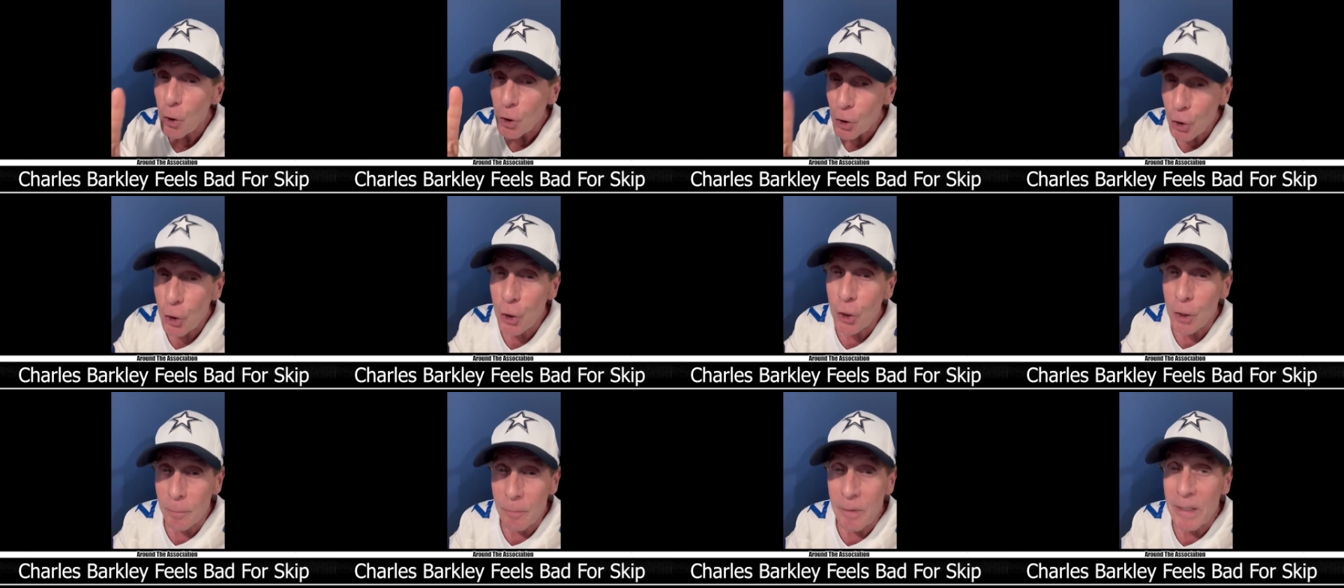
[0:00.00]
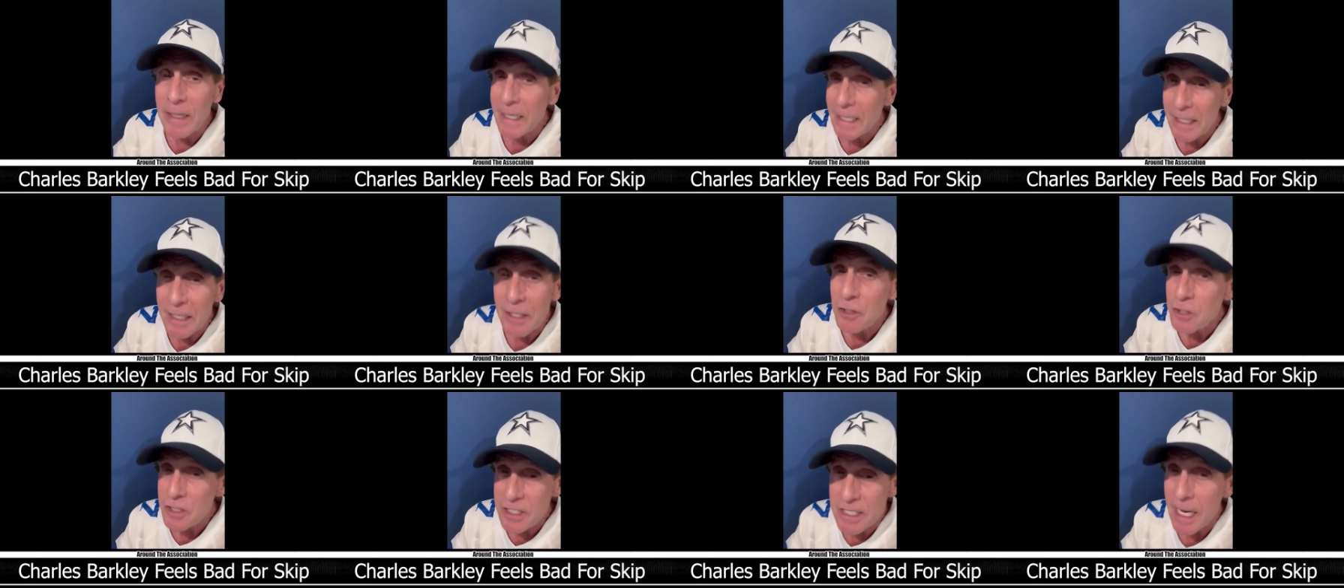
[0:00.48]
And Barkley
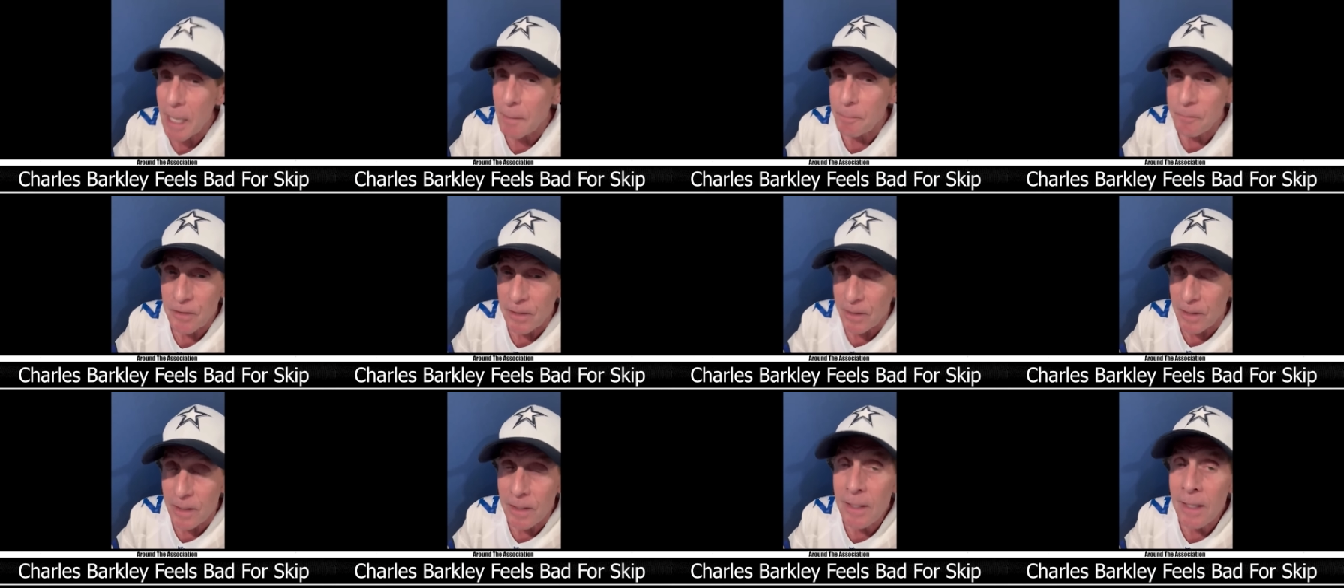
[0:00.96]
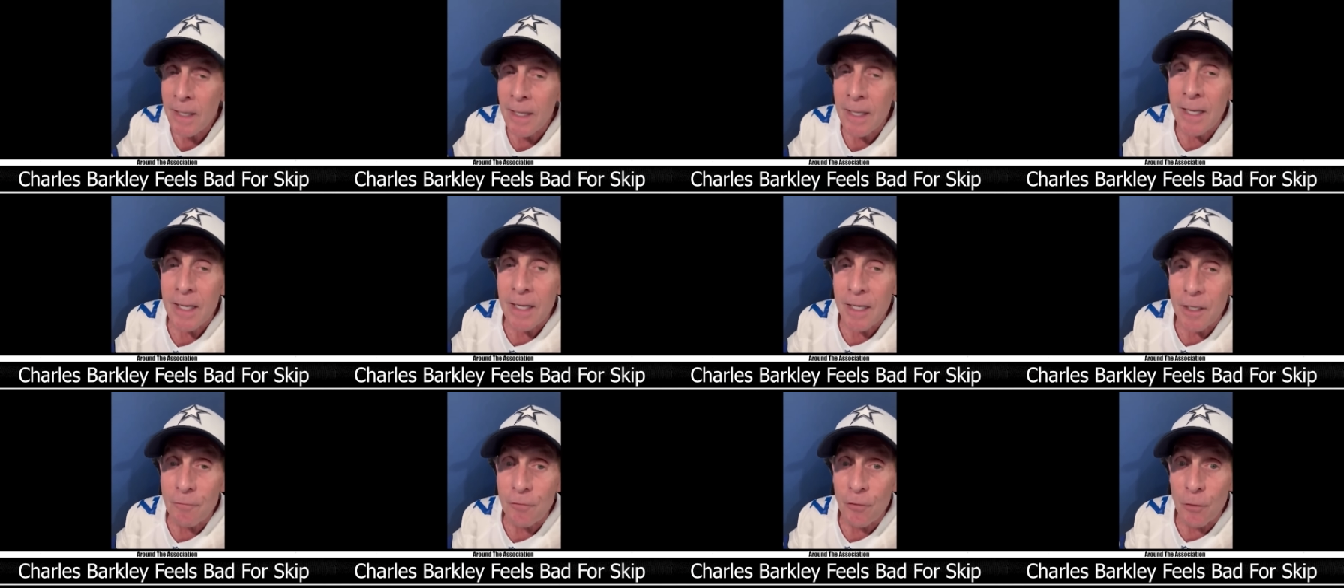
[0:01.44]
has been very vocal
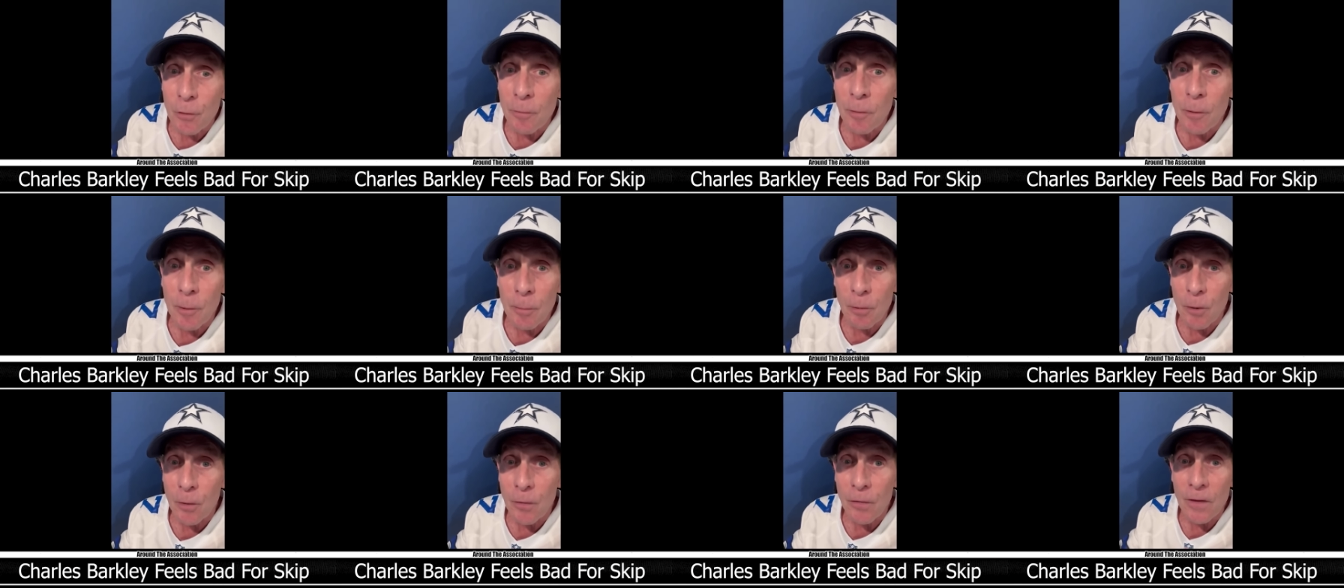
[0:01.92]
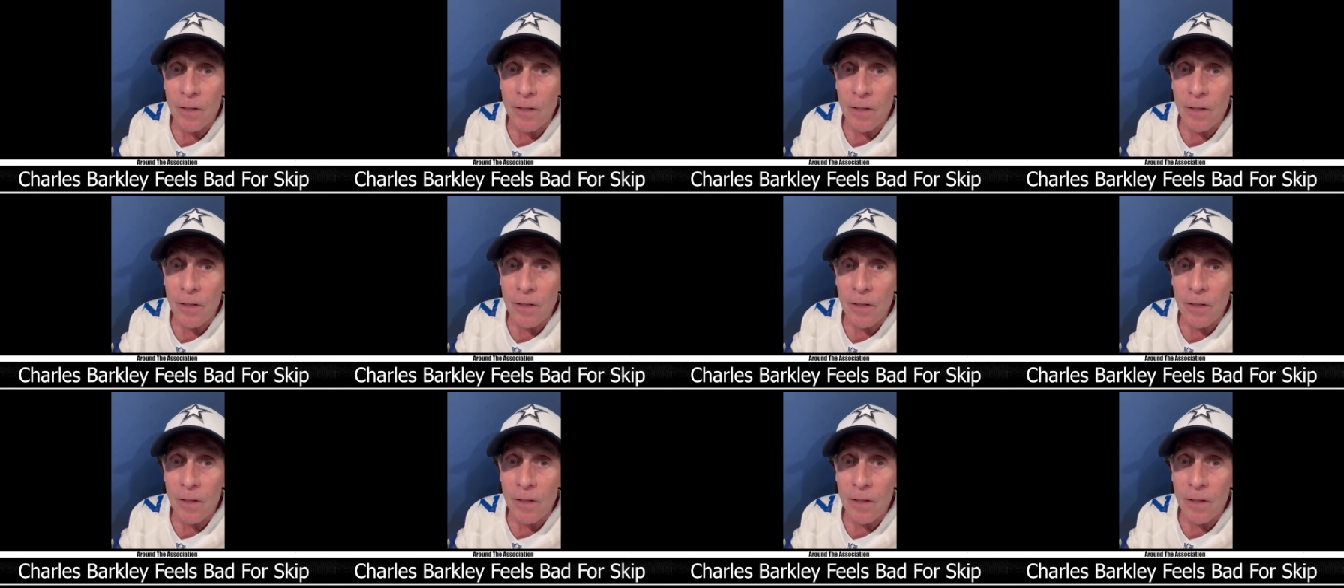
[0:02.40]
about that.